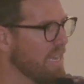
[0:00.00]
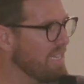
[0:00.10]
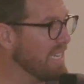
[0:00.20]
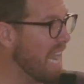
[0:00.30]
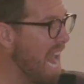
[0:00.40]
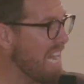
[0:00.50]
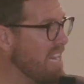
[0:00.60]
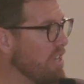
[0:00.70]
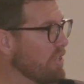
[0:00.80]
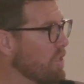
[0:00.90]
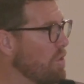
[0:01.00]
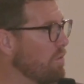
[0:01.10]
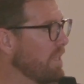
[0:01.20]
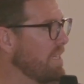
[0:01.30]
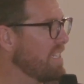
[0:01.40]
He's like 80 years
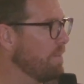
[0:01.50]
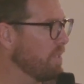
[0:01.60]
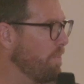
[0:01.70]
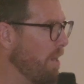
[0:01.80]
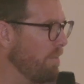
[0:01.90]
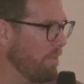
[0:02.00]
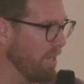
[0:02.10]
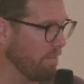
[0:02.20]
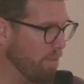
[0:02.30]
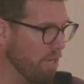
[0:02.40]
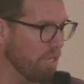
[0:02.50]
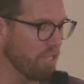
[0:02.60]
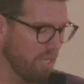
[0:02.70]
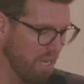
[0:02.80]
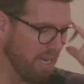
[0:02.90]
old, and he stumbles upon a burning
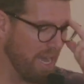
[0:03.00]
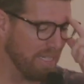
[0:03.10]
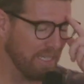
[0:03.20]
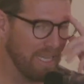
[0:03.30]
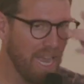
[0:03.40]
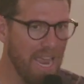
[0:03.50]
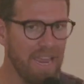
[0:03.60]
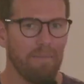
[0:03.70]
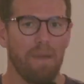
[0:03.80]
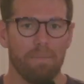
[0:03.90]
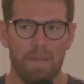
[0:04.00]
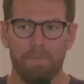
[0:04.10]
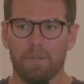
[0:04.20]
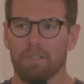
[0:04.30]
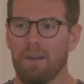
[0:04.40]
bush. And God says, hey, my
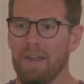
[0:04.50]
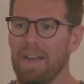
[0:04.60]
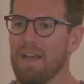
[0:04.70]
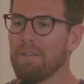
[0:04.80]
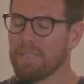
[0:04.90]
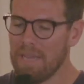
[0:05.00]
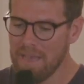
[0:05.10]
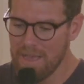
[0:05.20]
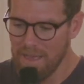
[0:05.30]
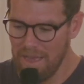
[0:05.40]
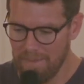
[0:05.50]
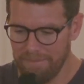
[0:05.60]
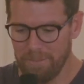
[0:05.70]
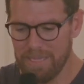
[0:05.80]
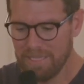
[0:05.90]
people are crying out
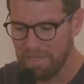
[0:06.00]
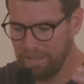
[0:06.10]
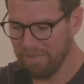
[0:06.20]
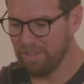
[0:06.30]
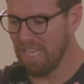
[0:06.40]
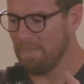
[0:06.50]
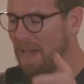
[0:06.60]
for me to deliver them.